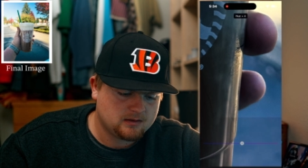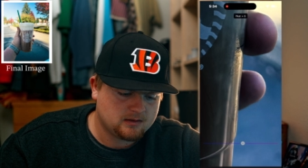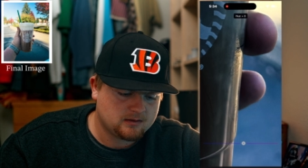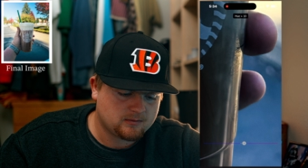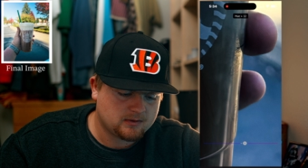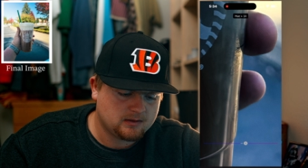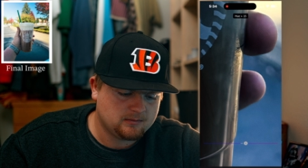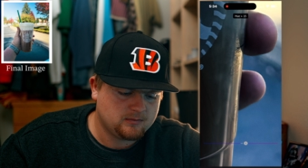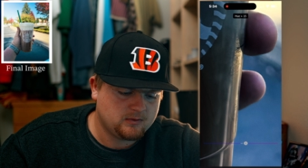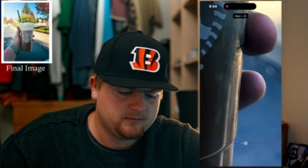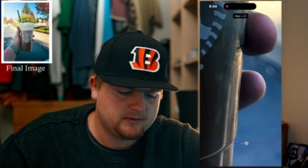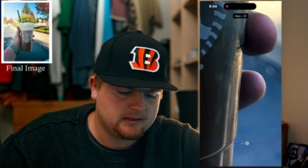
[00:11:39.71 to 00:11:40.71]
and we're gonna
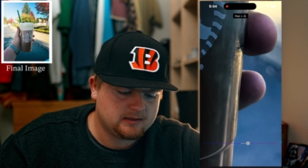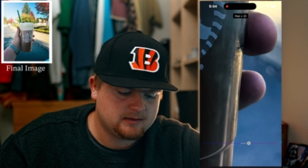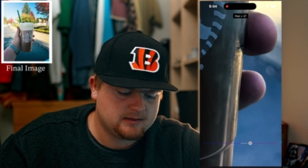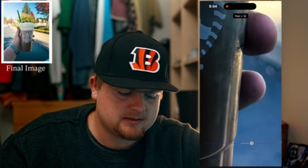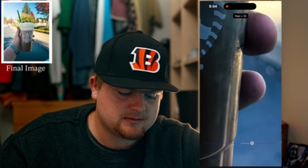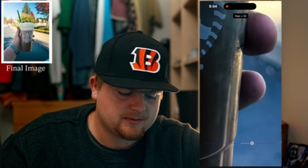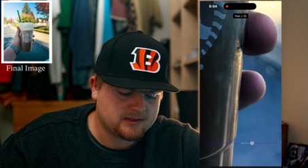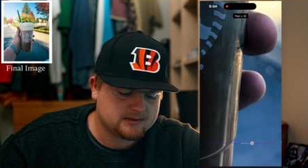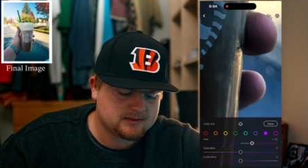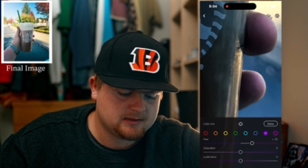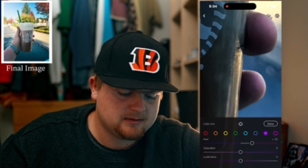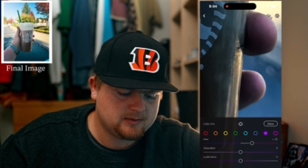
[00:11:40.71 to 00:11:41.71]
move it this way
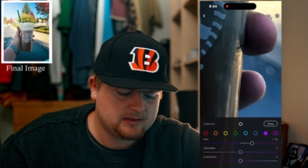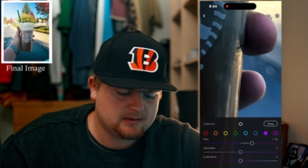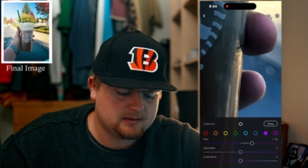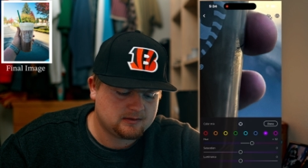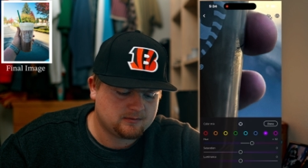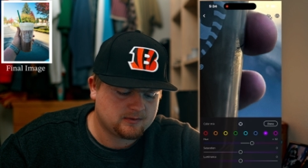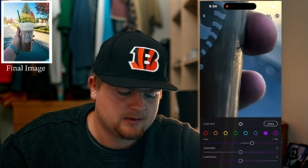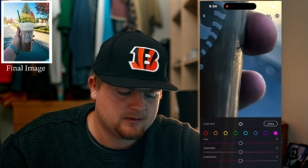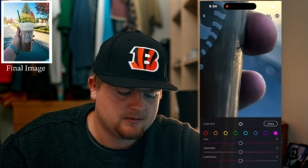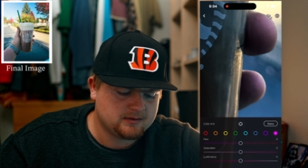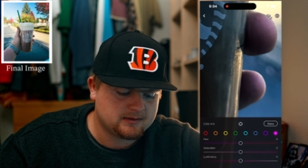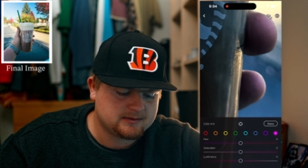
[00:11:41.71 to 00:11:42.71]
just a little bit, we're gonna
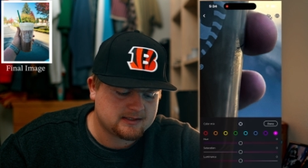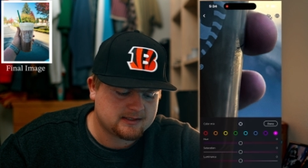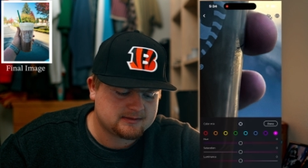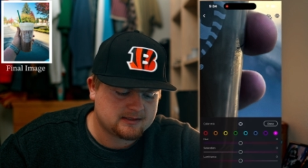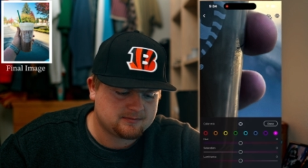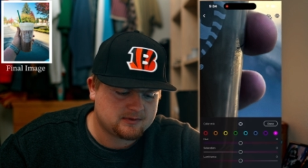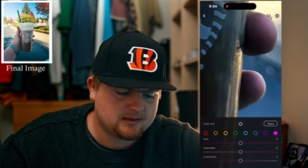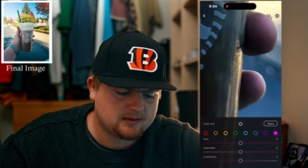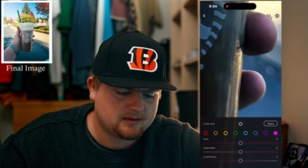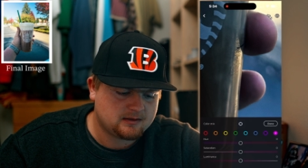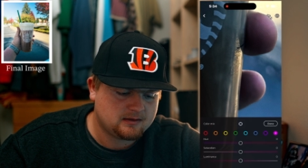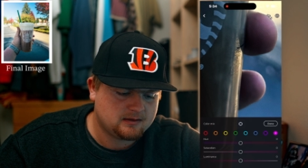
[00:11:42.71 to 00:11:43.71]
do the exact same
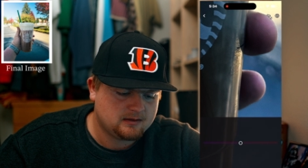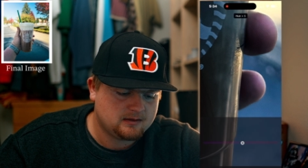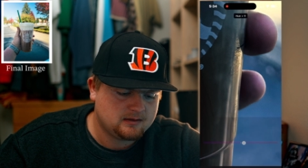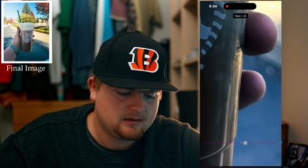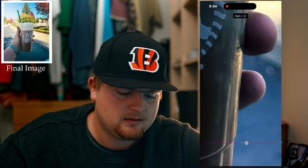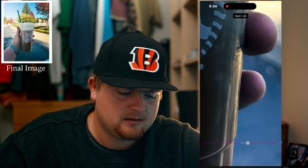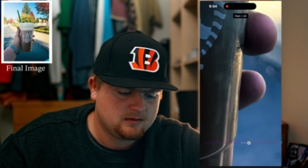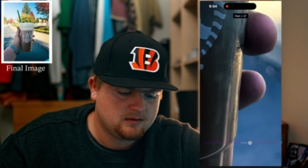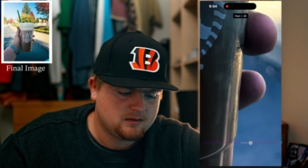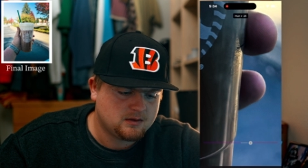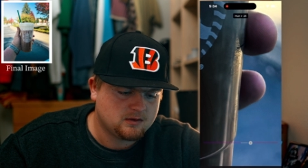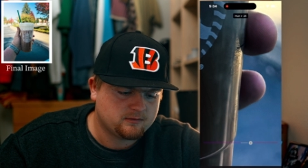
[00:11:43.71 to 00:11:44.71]
thing
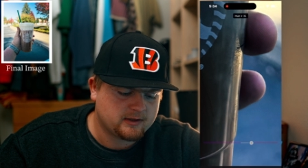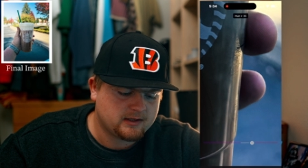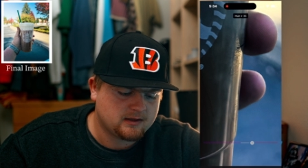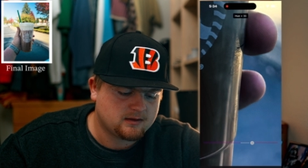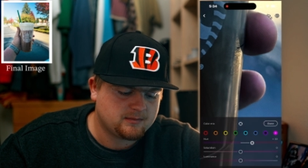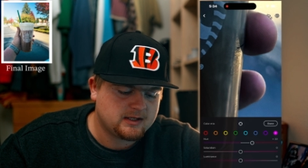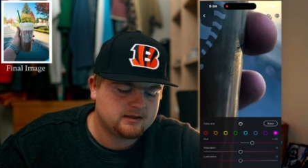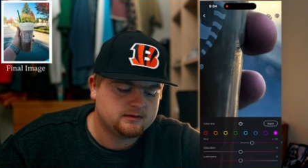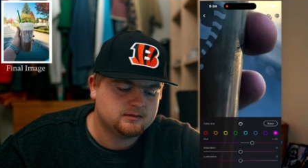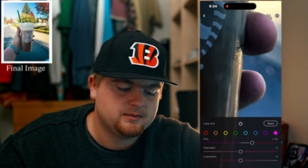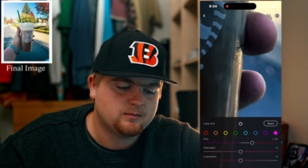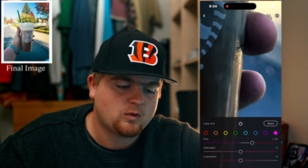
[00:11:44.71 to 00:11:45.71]
over here. Make it a
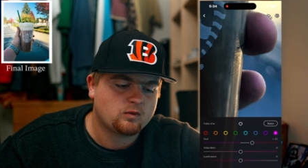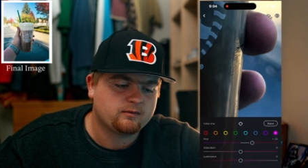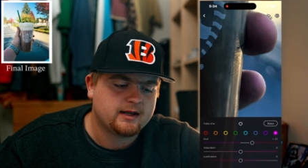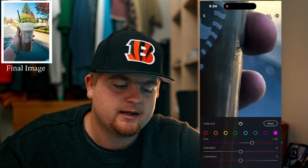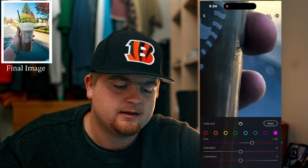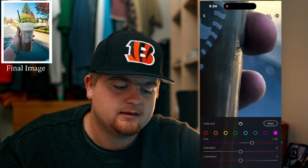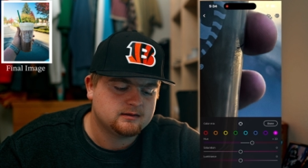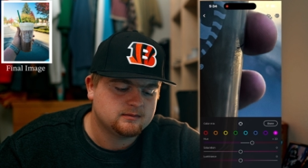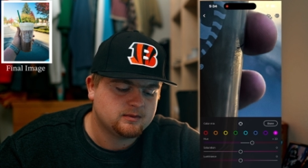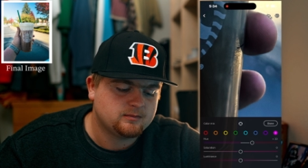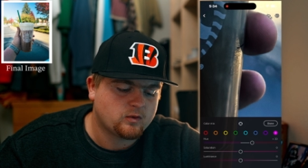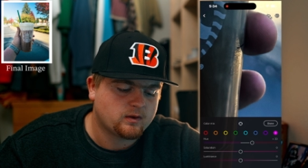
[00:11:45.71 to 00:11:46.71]
little bit more red, a
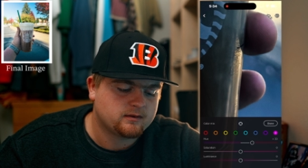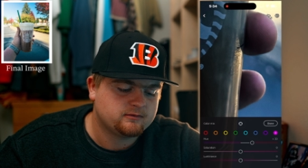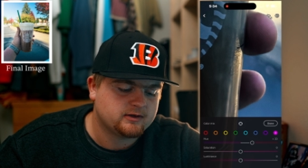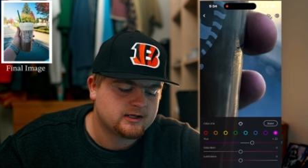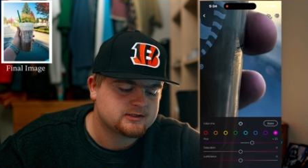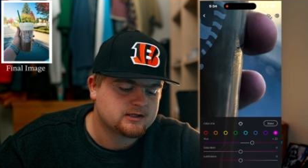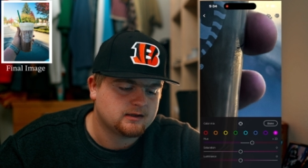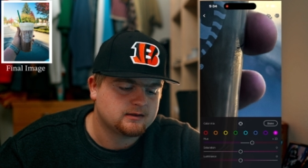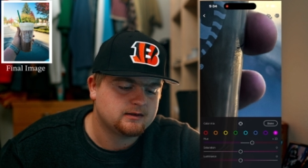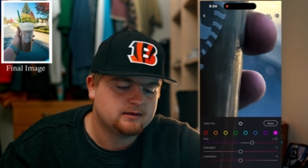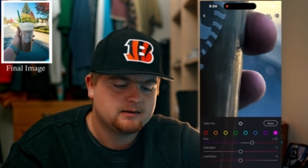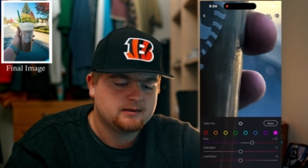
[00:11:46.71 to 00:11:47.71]
little bit more flesh
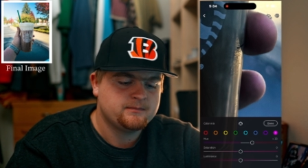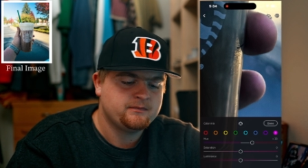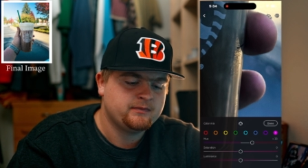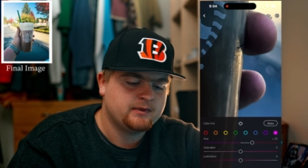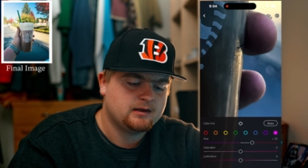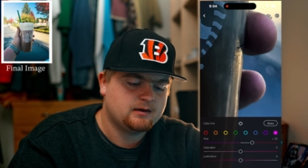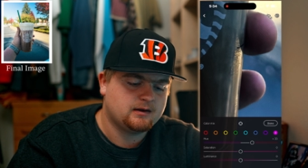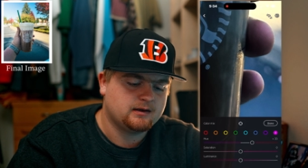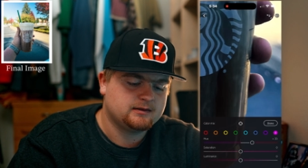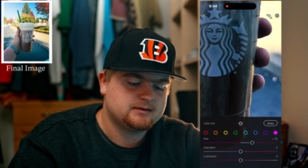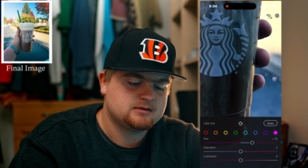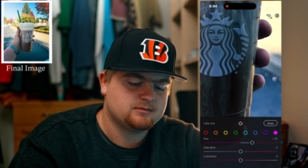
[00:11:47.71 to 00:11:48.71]
color. All
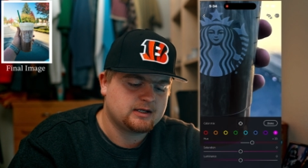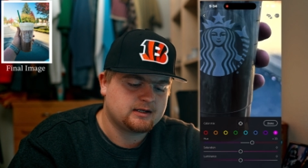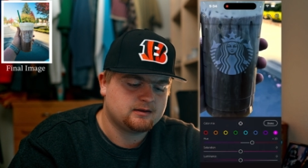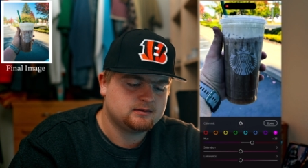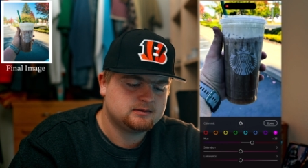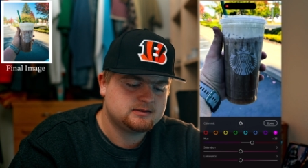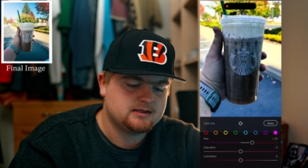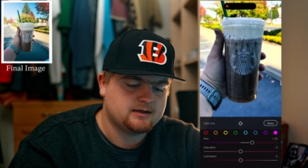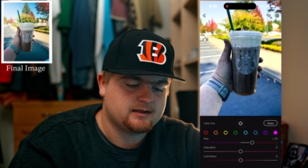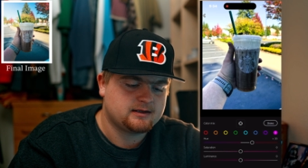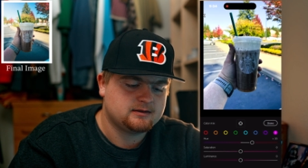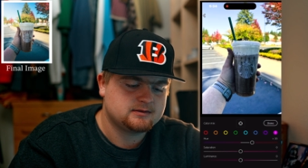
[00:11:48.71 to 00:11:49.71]
right, let's zoom back out. See
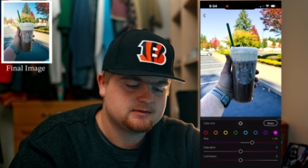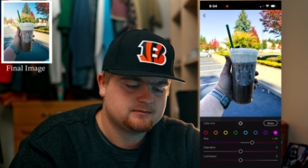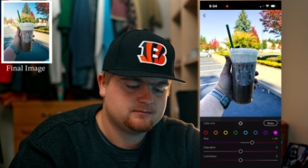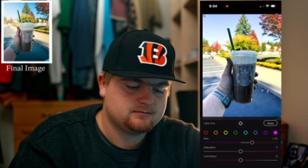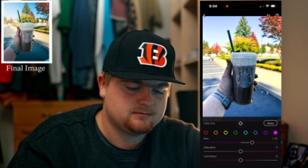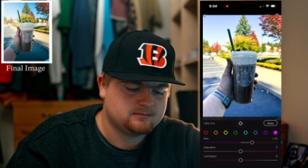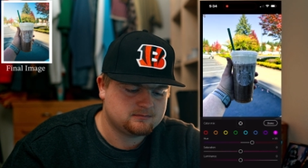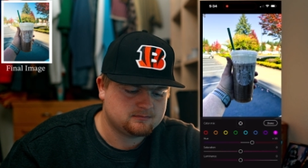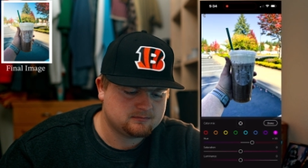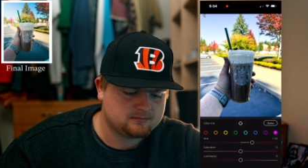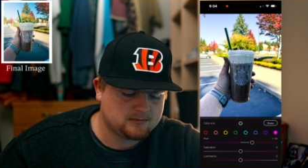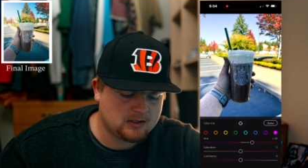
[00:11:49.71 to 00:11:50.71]
how that looks.
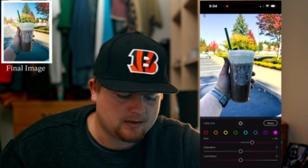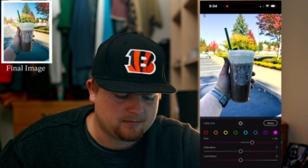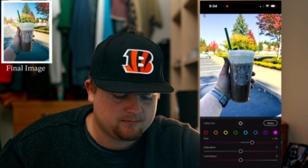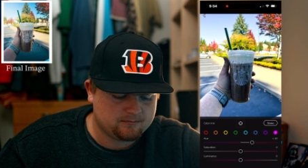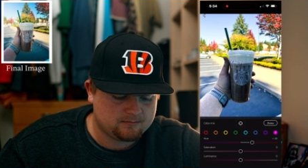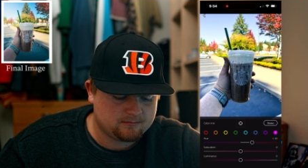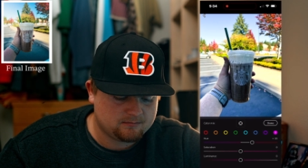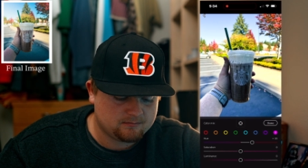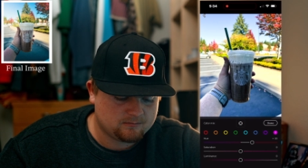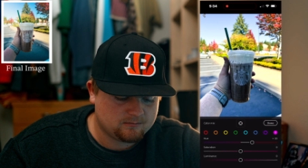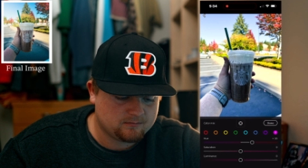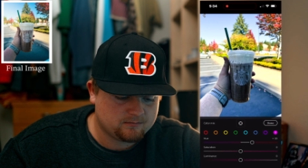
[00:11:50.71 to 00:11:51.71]
Okay.
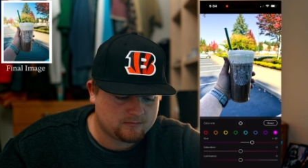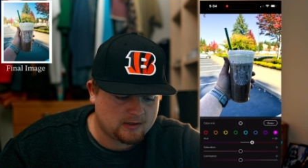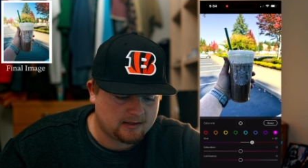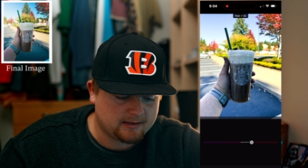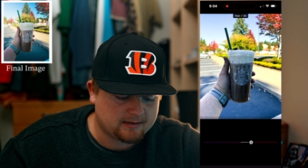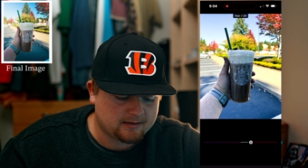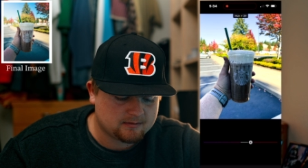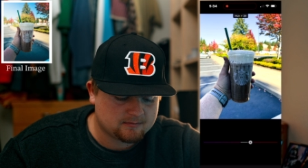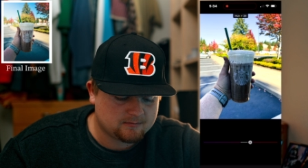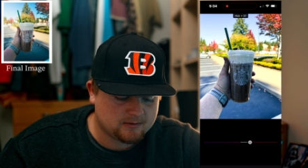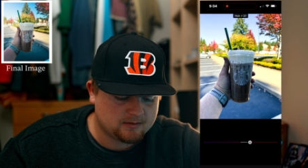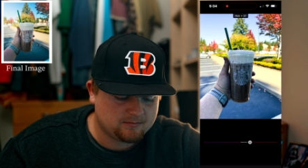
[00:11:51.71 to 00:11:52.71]
I don't like that.
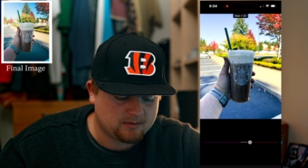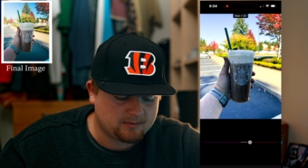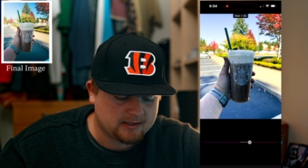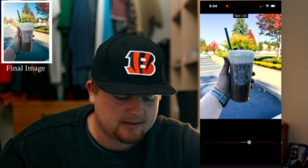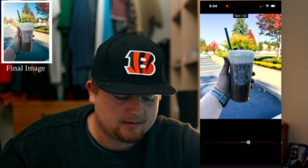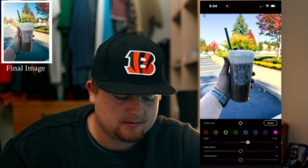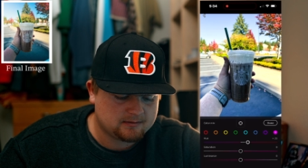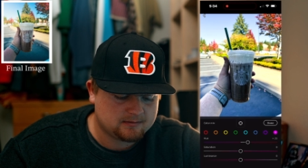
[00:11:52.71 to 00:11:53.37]
We're gonna put it back down.